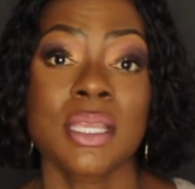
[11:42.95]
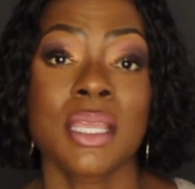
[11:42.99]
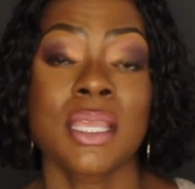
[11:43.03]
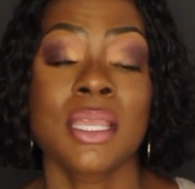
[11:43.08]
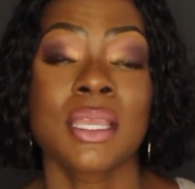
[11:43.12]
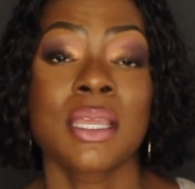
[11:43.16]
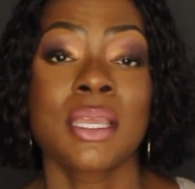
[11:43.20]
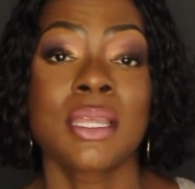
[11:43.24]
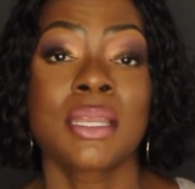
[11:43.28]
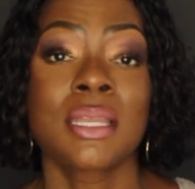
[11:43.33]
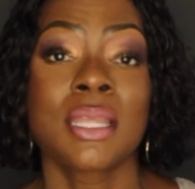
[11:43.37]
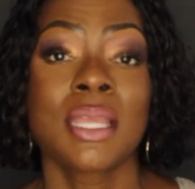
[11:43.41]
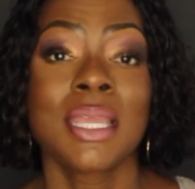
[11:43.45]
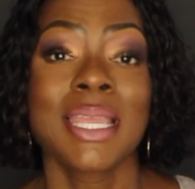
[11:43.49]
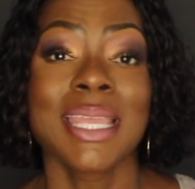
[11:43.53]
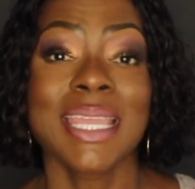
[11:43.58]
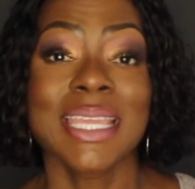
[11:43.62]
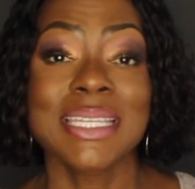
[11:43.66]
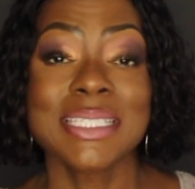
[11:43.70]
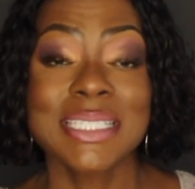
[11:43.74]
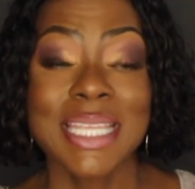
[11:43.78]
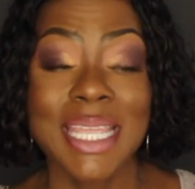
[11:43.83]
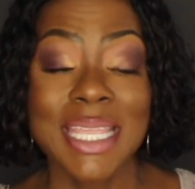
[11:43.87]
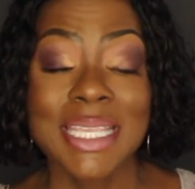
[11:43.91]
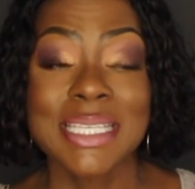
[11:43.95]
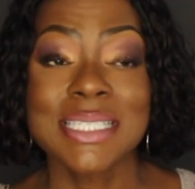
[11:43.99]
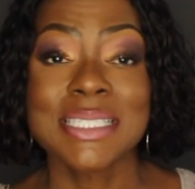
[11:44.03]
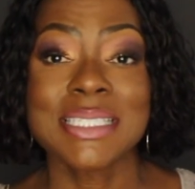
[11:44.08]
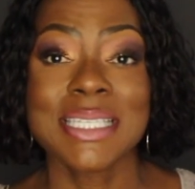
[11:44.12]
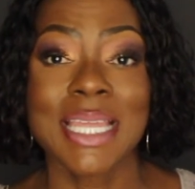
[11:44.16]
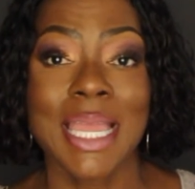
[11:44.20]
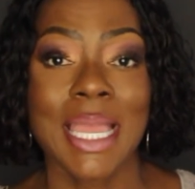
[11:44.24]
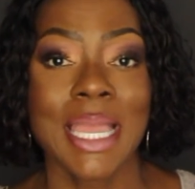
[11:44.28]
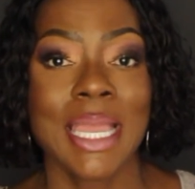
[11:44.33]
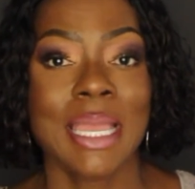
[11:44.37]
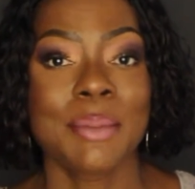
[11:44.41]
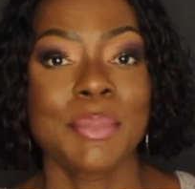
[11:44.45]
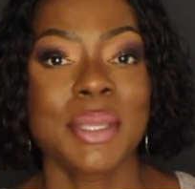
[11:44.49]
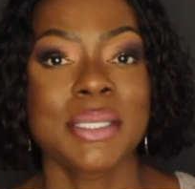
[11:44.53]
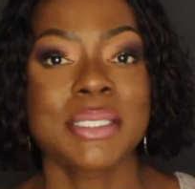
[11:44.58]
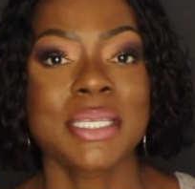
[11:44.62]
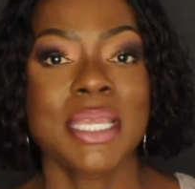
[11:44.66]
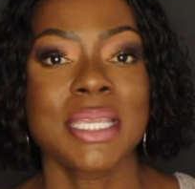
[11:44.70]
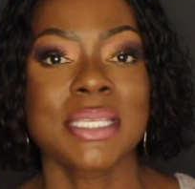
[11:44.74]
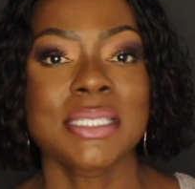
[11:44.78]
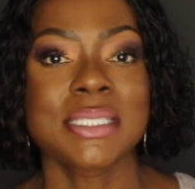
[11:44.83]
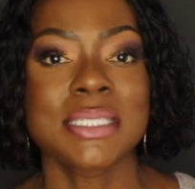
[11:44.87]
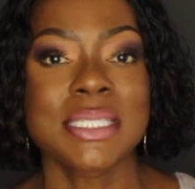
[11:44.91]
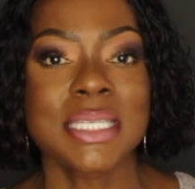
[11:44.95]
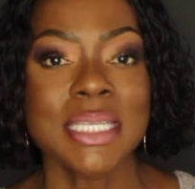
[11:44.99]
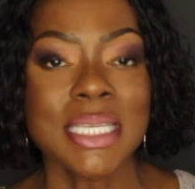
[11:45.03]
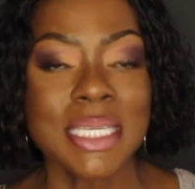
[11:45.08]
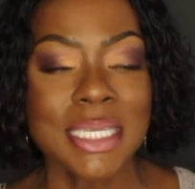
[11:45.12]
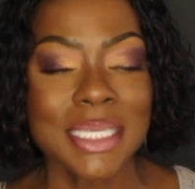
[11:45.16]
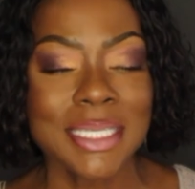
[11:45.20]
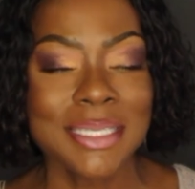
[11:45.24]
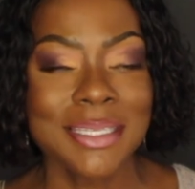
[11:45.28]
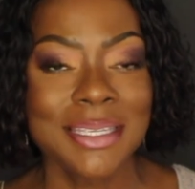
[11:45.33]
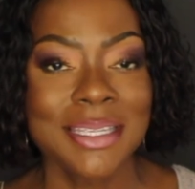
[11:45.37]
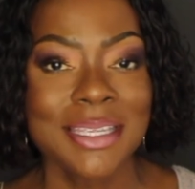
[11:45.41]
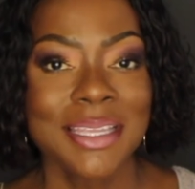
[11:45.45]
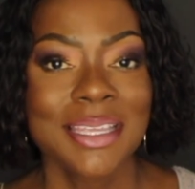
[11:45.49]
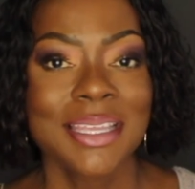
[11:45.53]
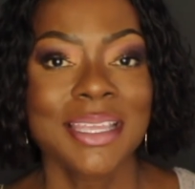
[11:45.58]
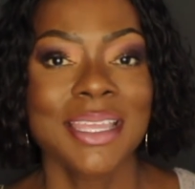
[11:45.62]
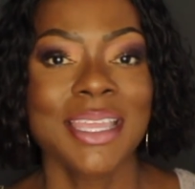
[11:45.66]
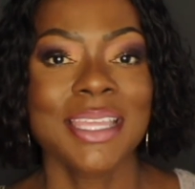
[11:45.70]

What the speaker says: and it takes time. It takes digging.